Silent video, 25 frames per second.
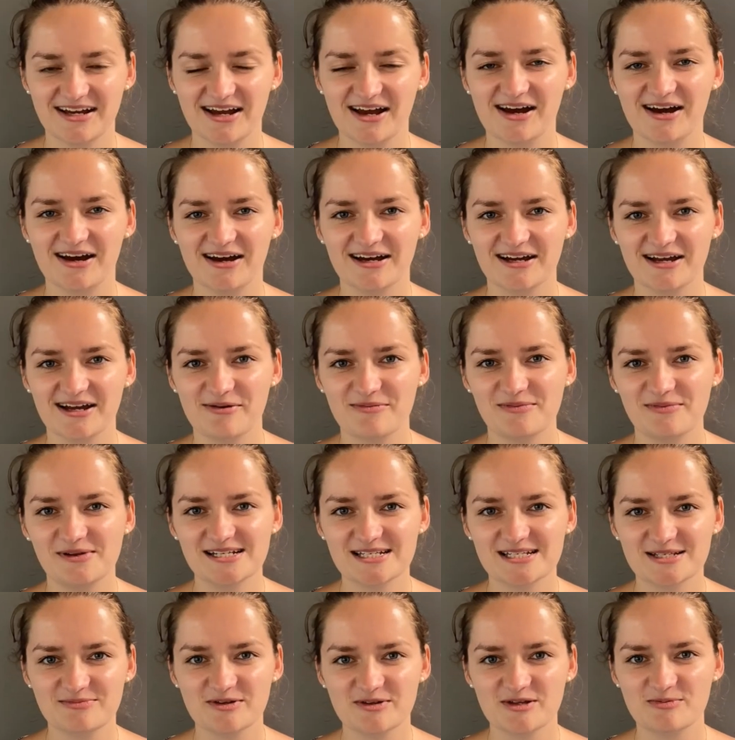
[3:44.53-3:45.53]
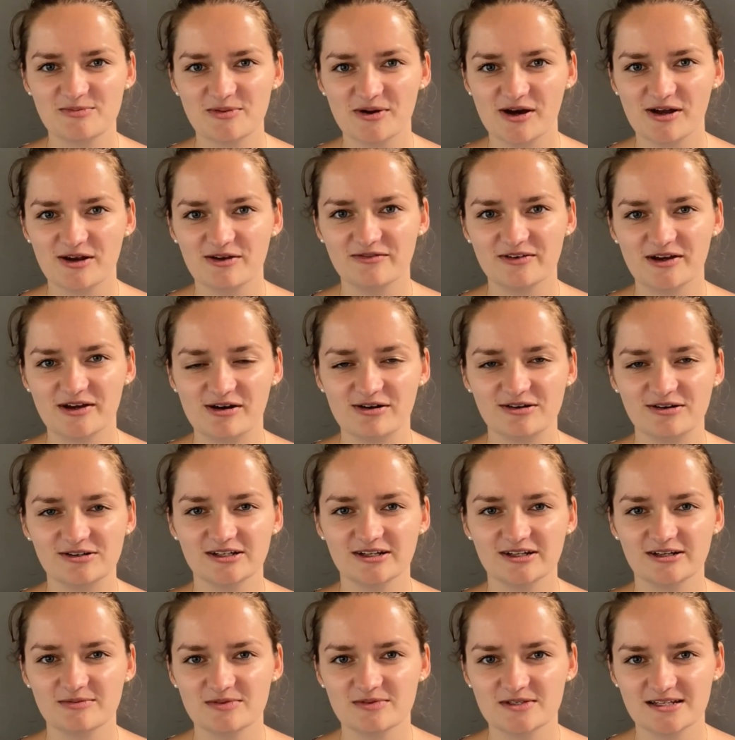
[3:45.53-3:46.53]
Hi, I'm Elizabeth Barneveld.
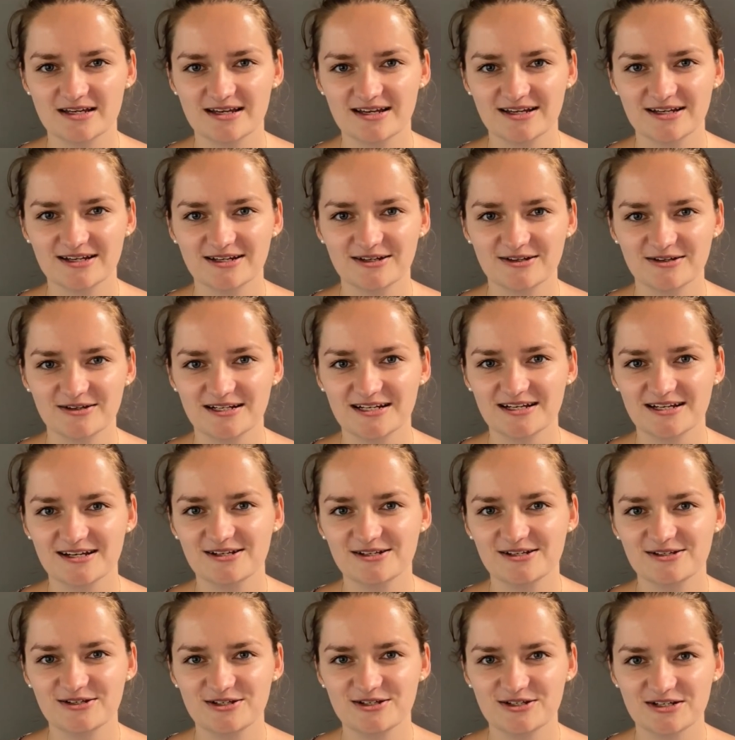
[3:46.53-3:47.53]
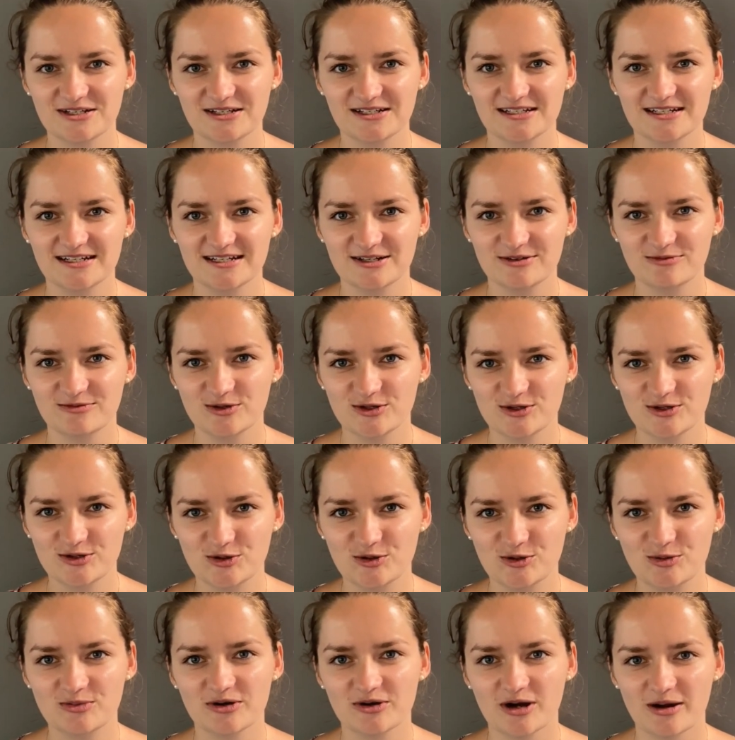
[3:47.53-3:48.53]
I'm SENCo and Inclusion Lead at
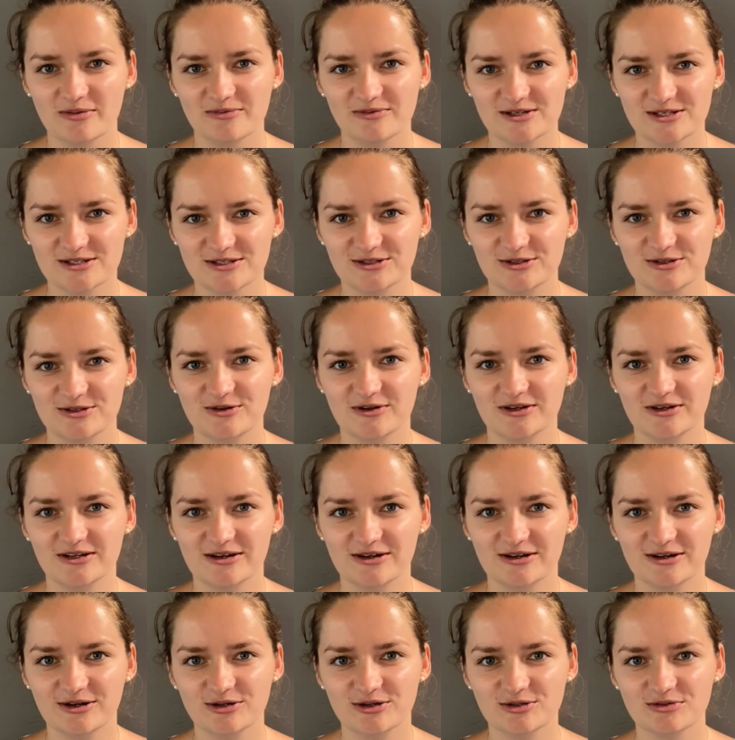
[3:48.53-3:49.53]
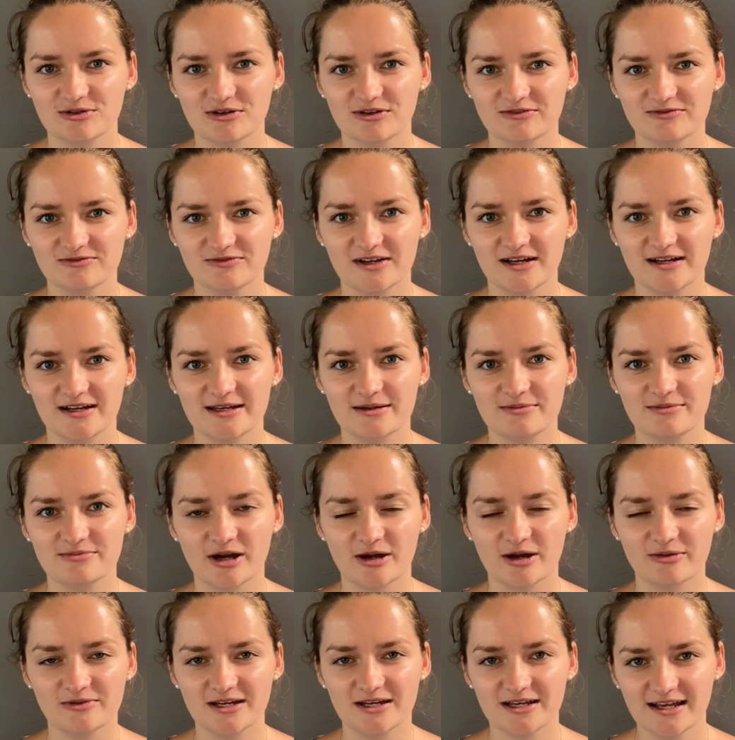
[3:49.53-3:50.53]
Woodhall Primary School and at Holsworth Valley
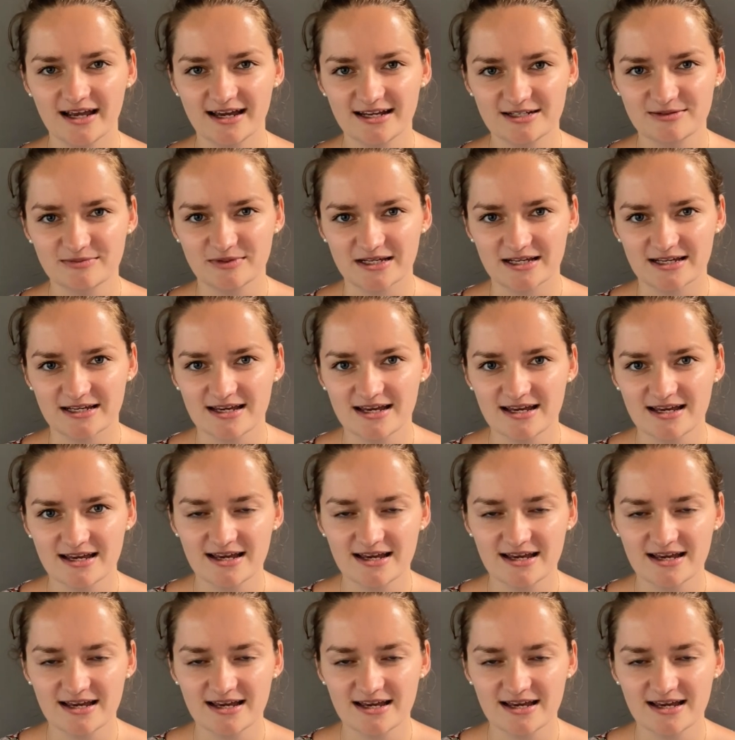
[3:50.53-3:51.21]
Primary Academy.